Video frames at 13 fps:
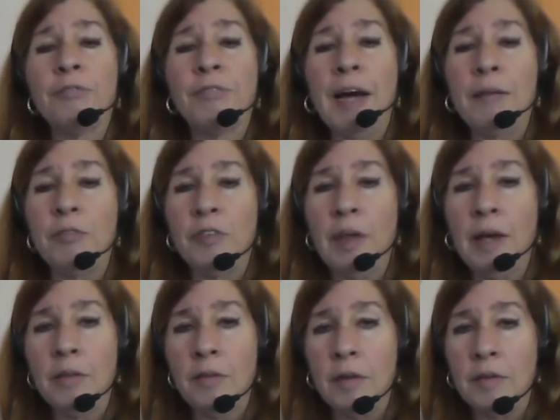five
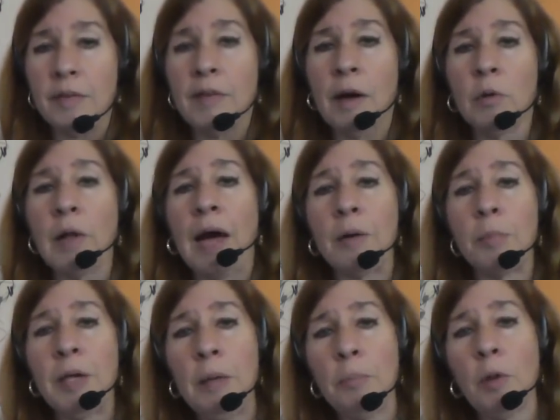senses. Now, a lot of
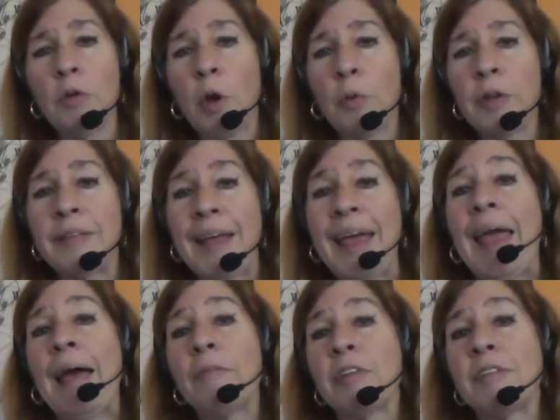people know that they
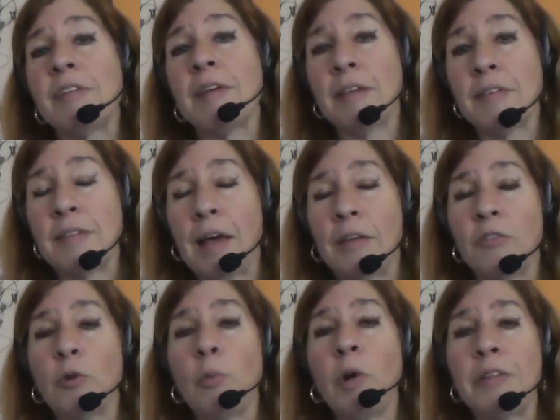have a sixth
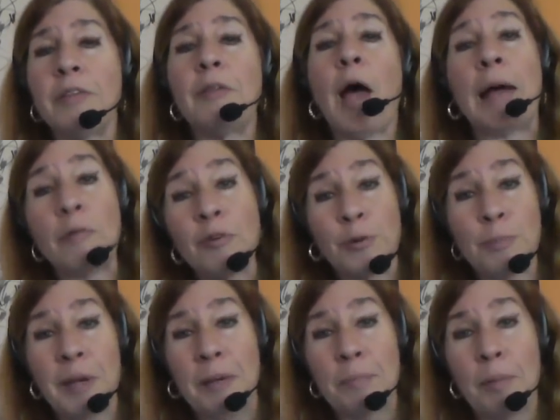sense, or what Irish
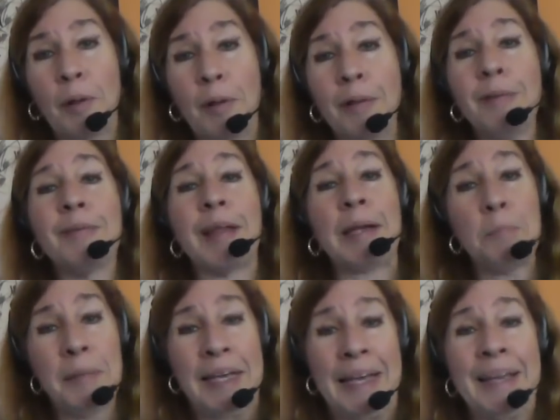people, like
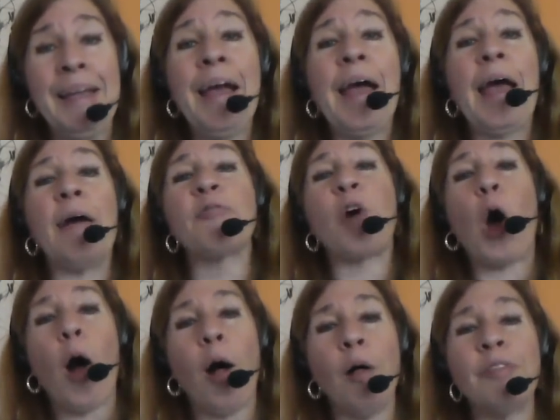me, have
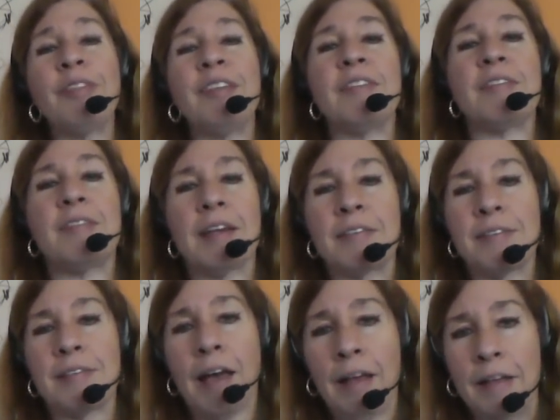called the sixth
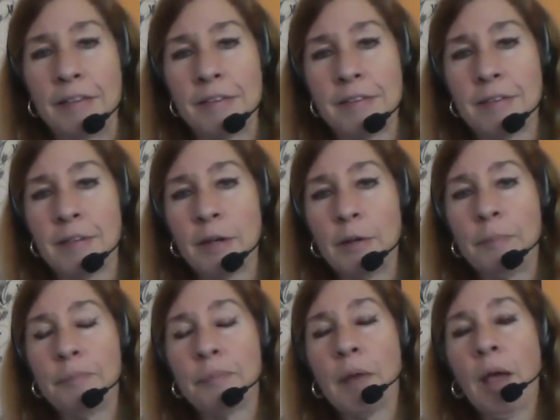sense.
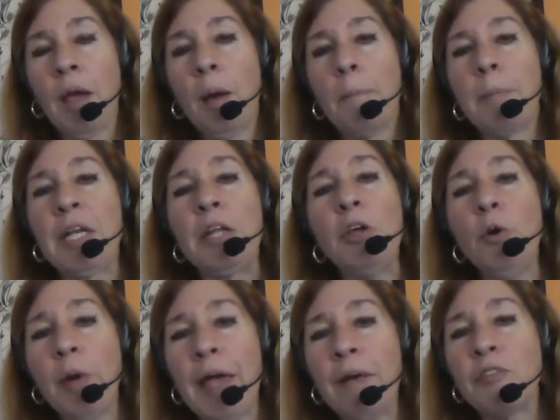But
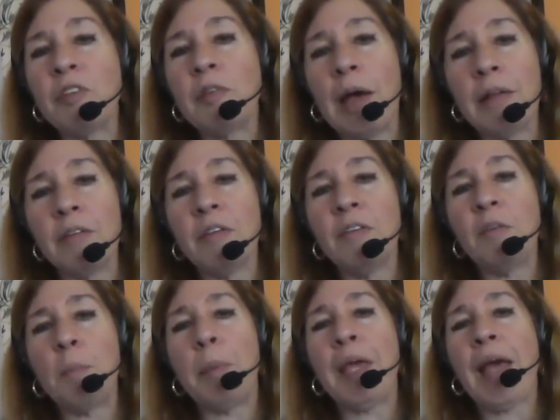you have
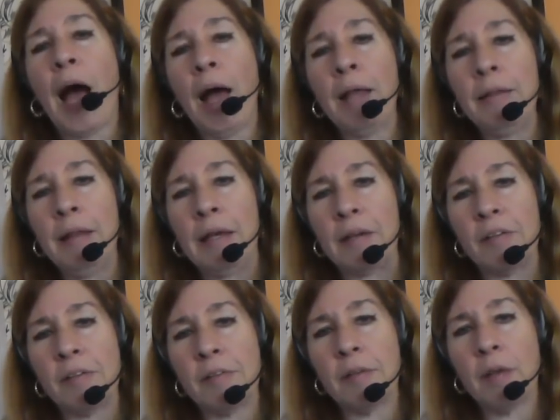senses beyond
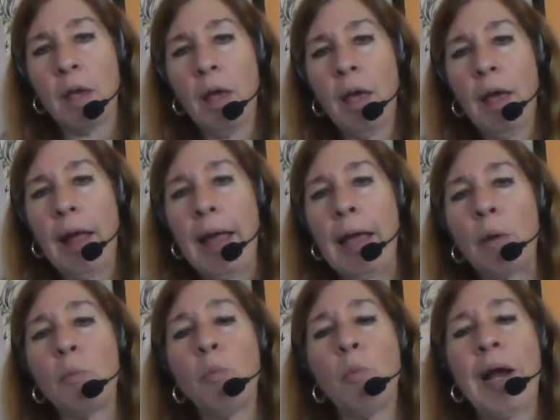this.
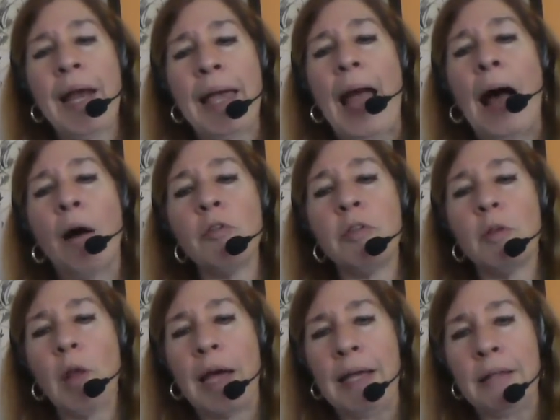And when I
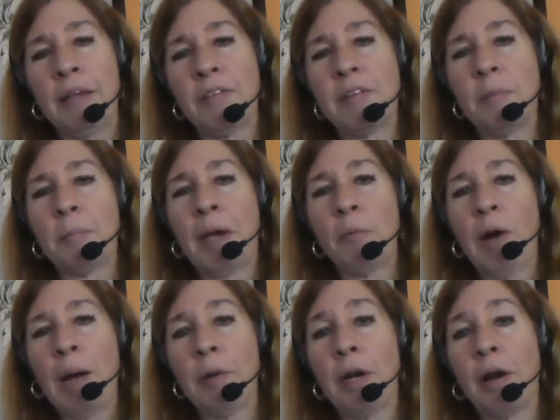outline this in my
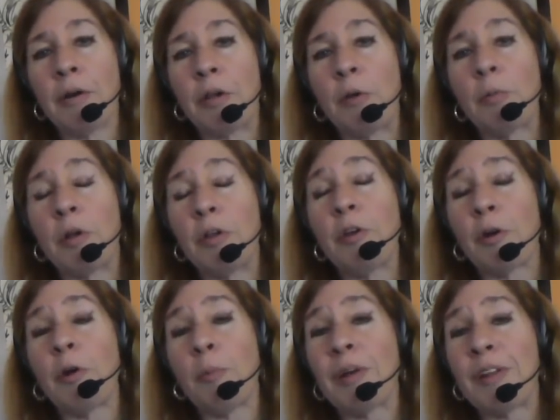webinar, you're, you're
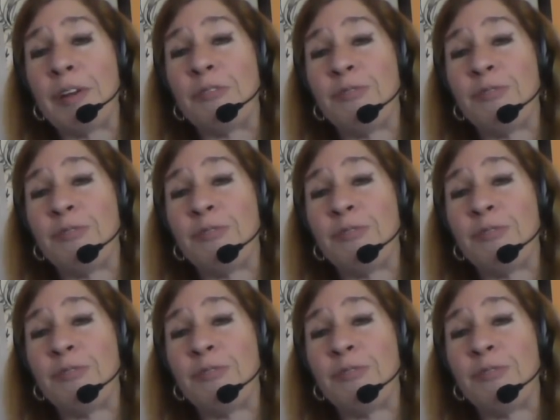going to really